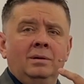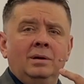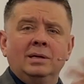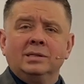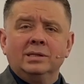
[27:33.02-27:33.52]

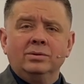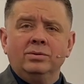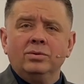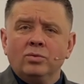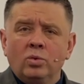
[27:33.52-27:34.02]
I said,
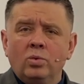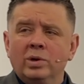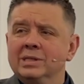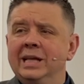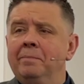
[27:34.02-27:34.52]
well, What
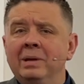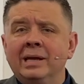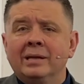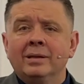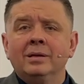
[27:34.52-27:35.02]
does that
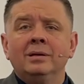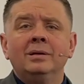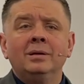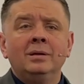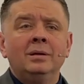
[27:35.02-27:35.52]
mean?
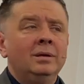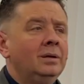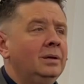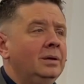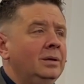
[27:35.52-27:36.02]

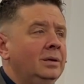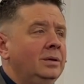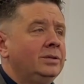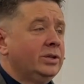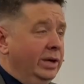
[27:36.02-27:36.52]

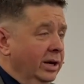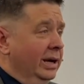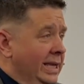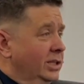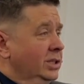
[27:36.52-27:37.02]
So here
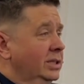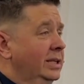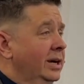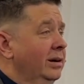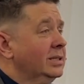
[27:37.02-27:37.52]
he stood
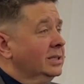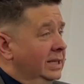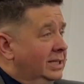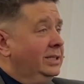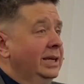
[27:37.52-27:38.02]
there as a
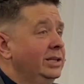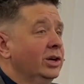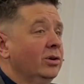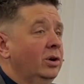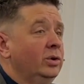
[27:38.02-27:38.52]
16
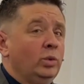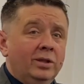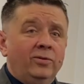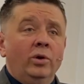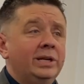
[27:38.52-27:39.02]
year old with a
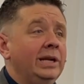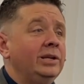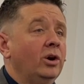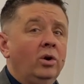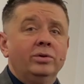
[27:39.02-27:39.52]
14
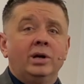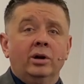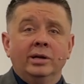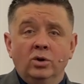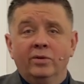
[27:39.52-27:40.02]
year old
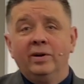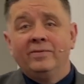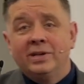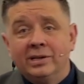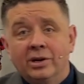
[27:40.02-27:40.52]
talking to a
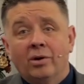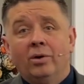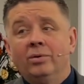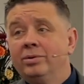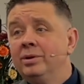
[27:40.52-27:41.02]
15 year
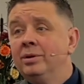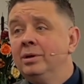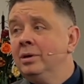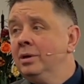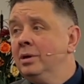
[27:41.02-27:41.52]
old.
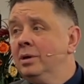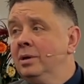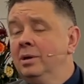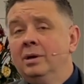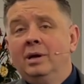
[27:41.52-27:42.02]

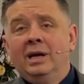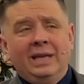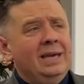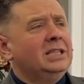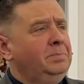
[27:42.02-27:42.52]
And
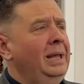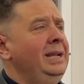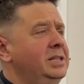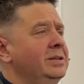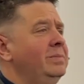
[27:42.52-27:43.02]
he
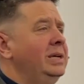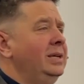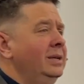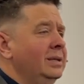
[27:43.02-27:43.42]
explained to me